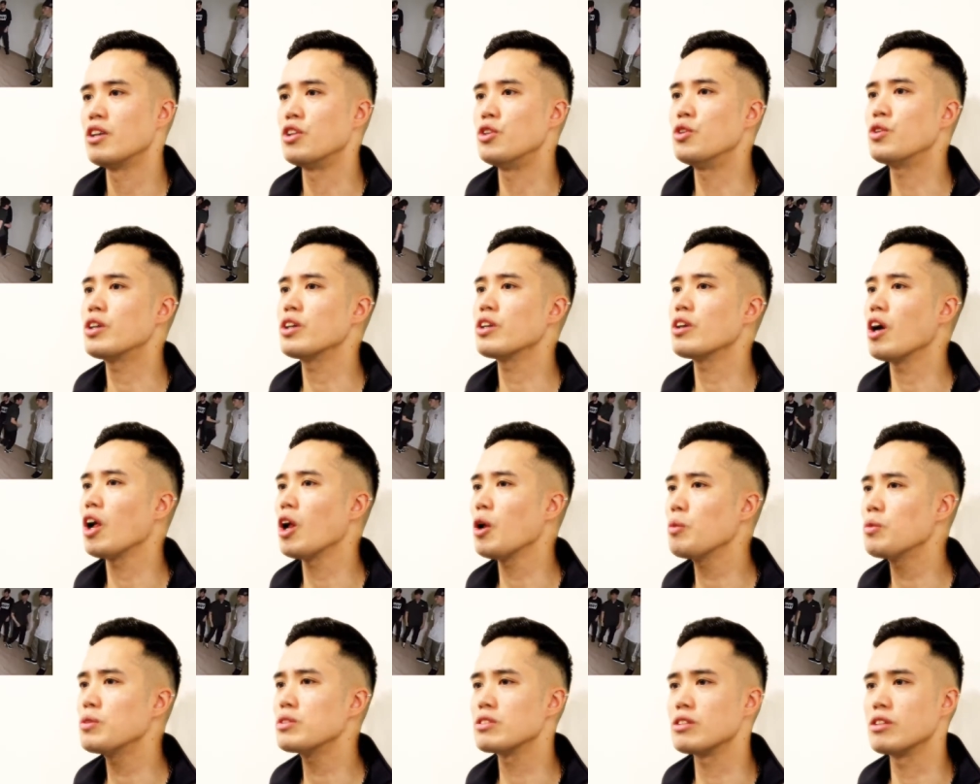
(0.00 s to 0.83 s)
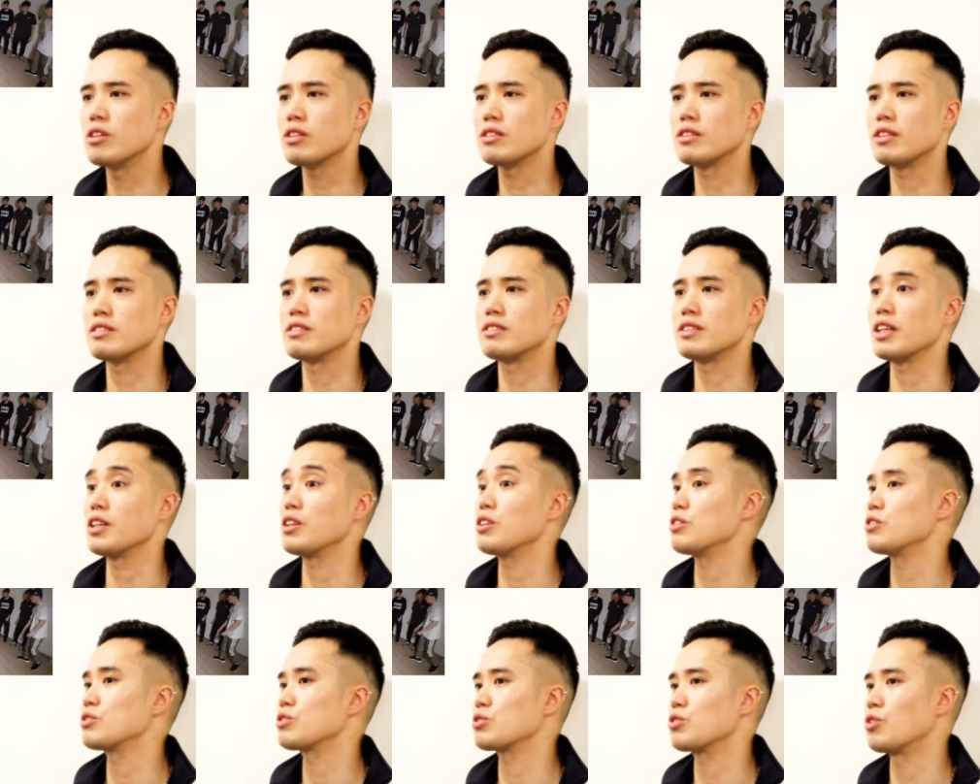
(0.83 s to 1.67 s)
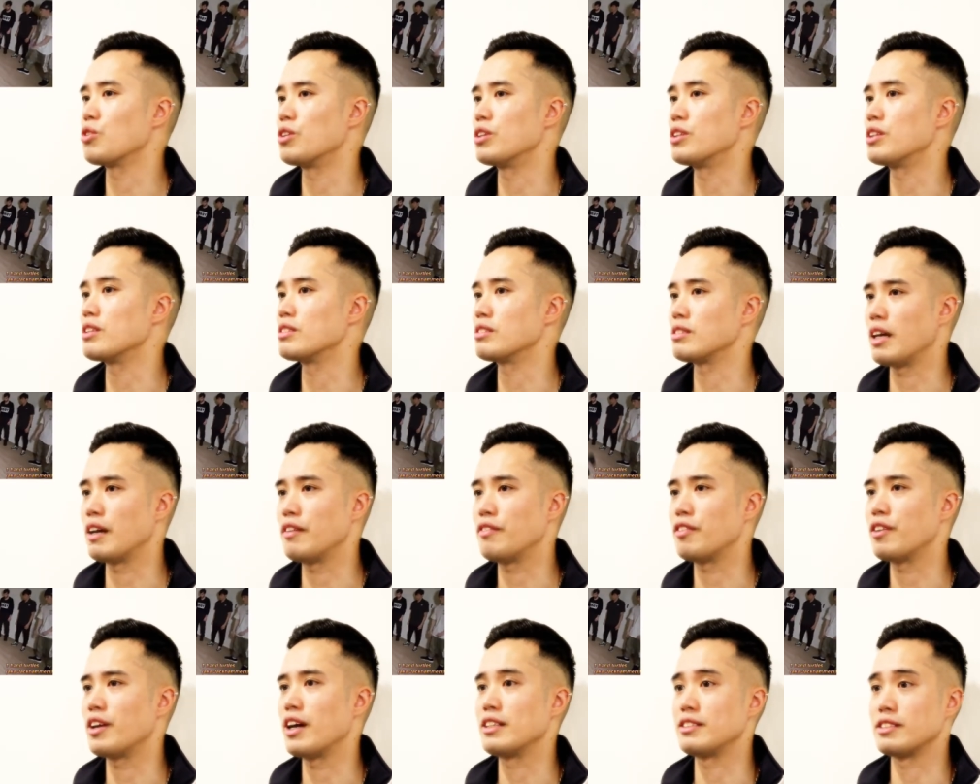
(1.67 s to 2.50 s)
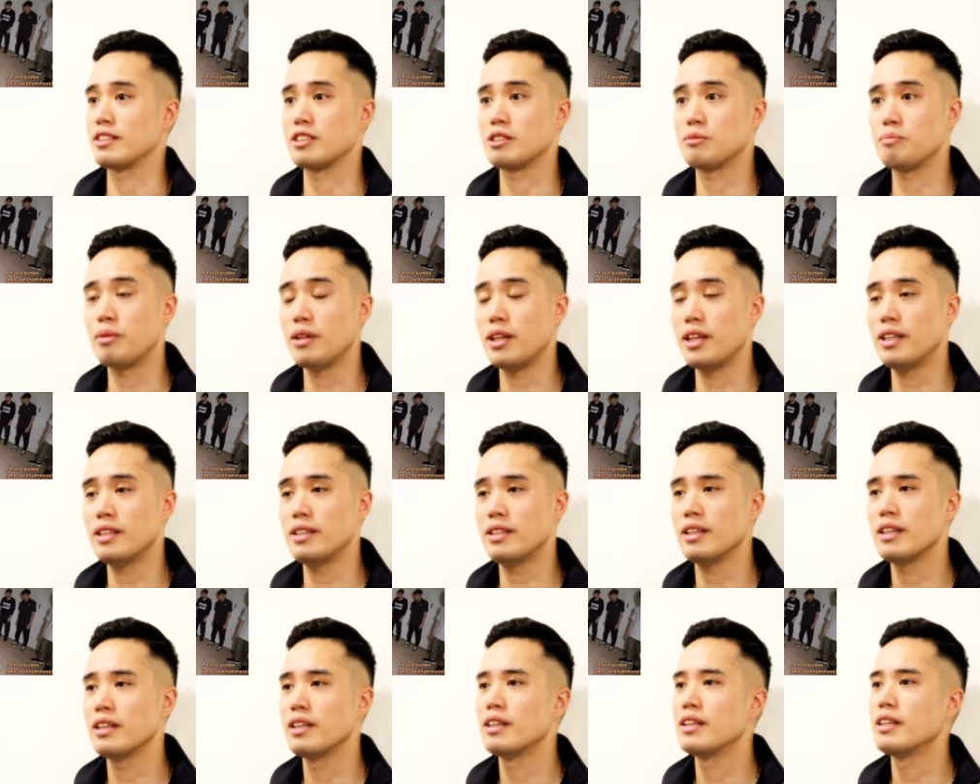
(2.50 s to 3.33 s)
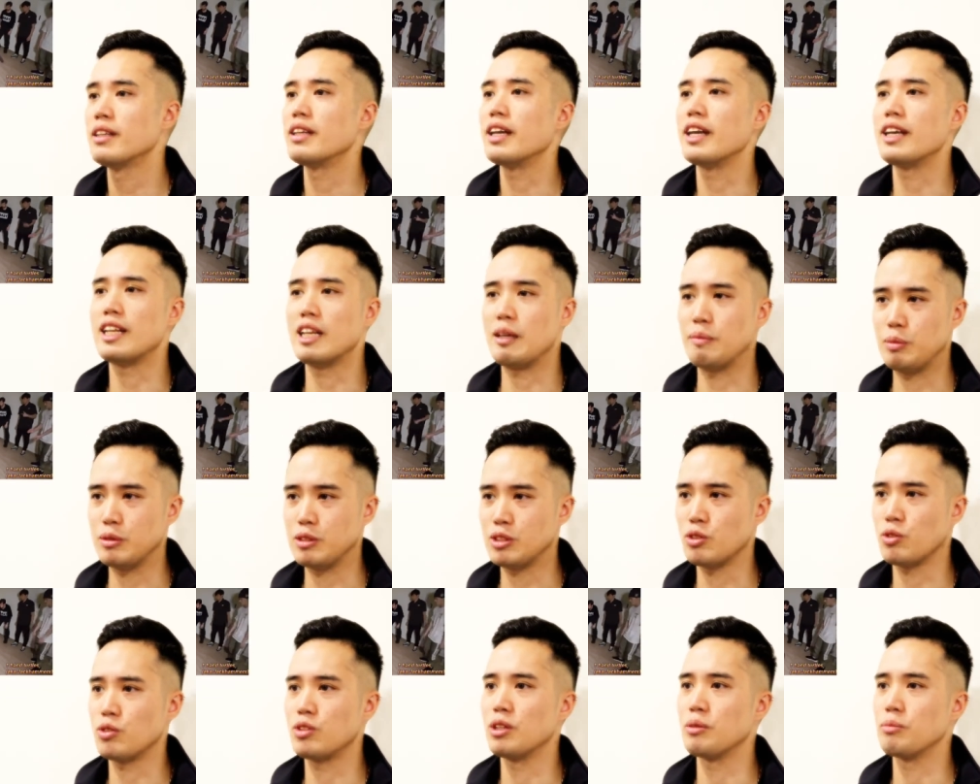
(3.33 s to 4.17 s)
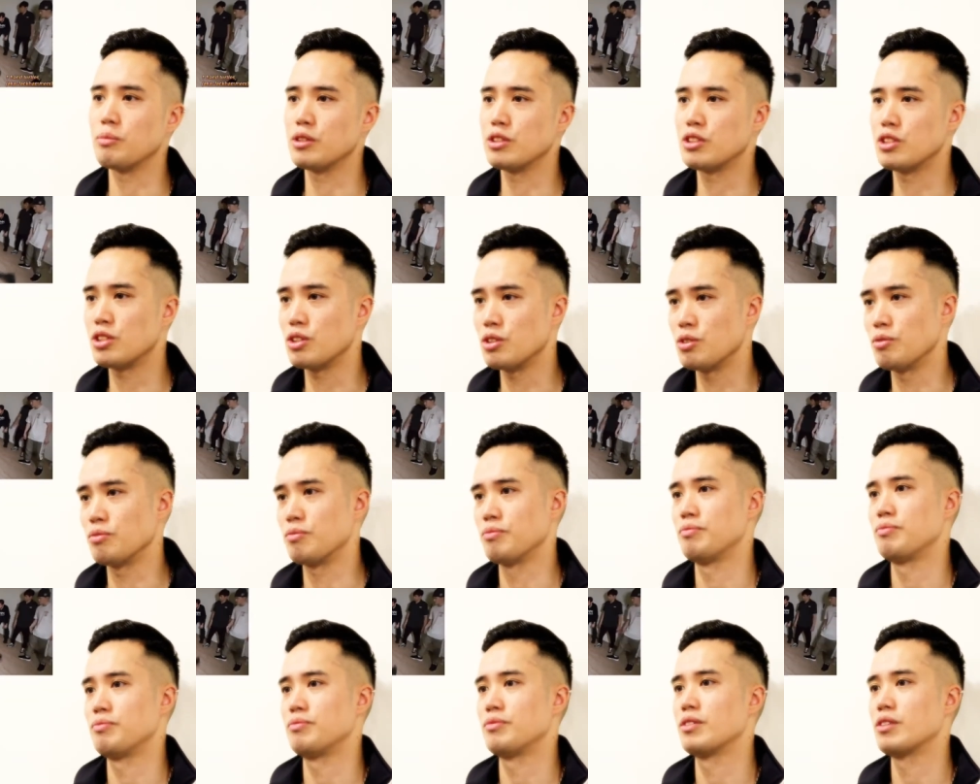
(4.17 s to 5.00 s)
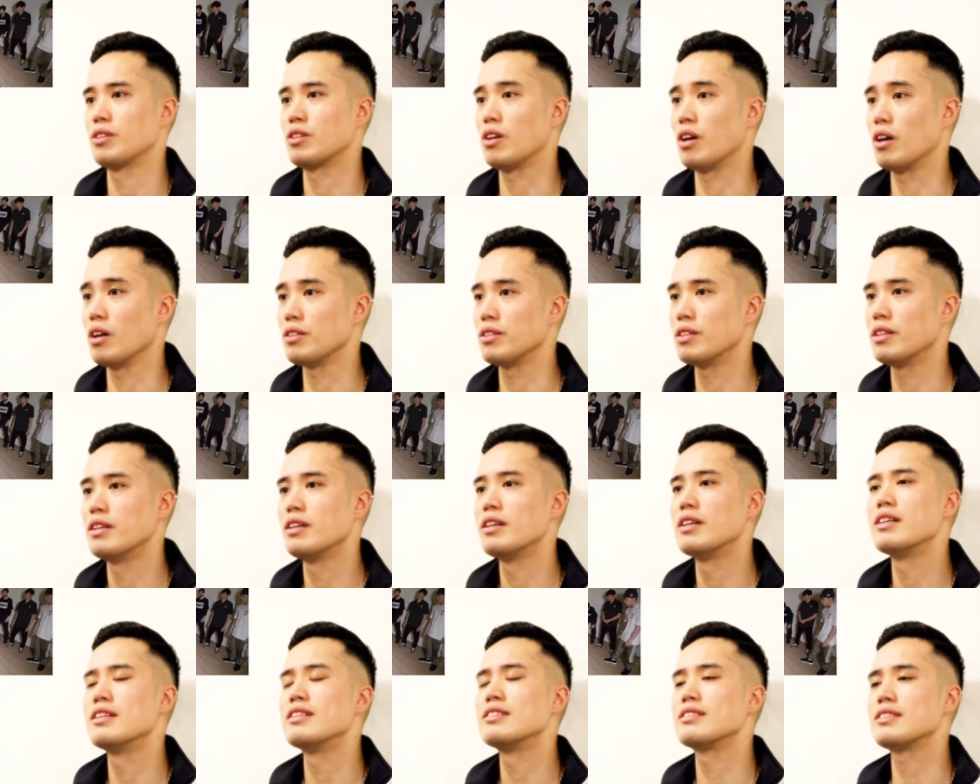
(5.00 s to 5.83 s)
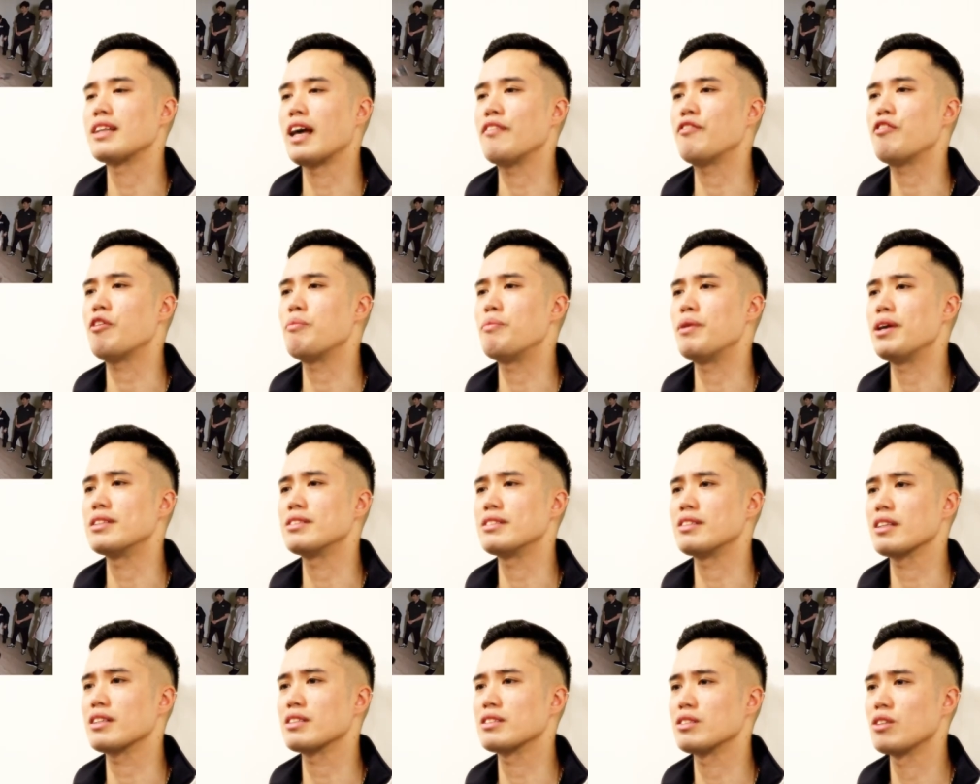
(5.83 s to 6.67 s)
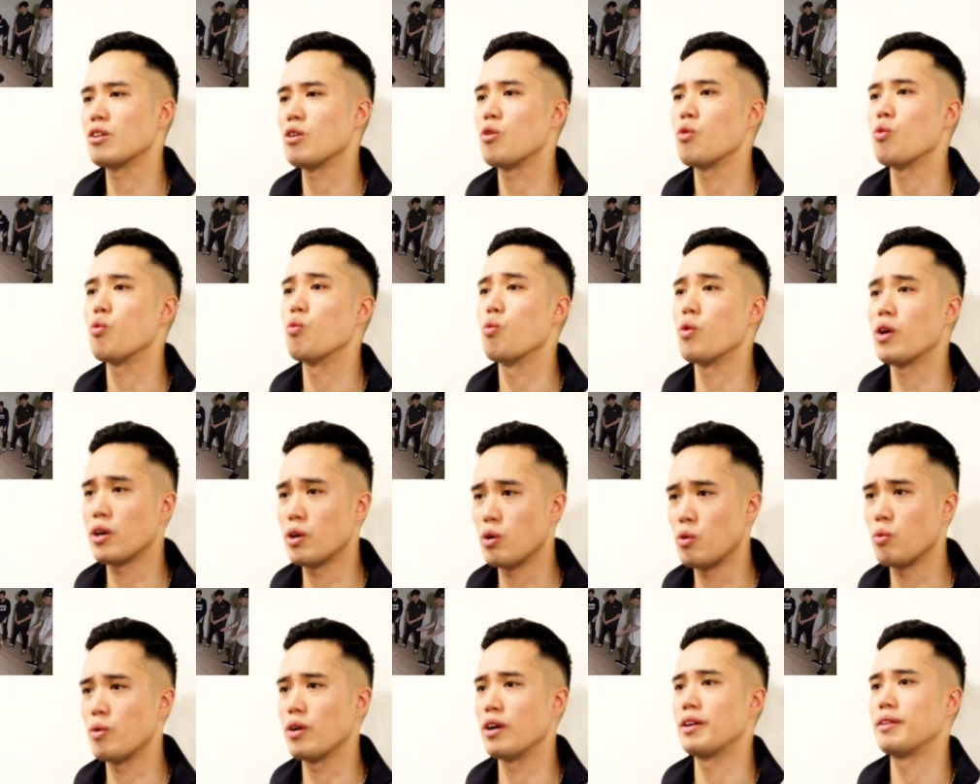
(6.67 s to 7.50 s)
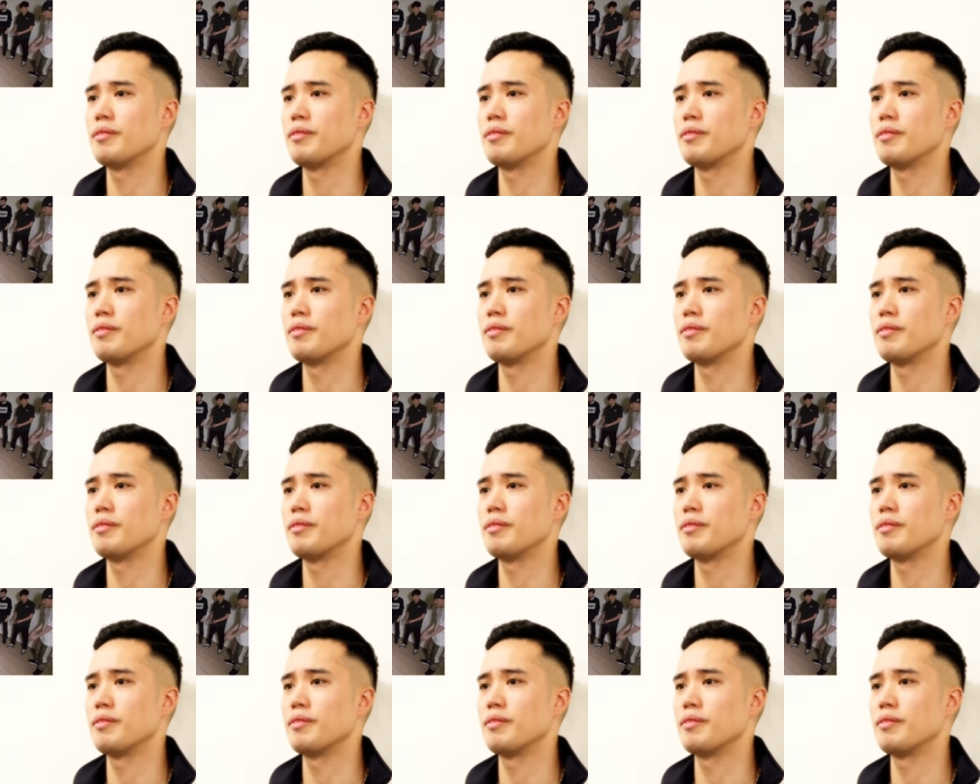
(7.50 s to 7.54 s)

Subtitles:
you can always look to settle the score in the Cypher as explained in episode number 2, called Cypher Basics 101.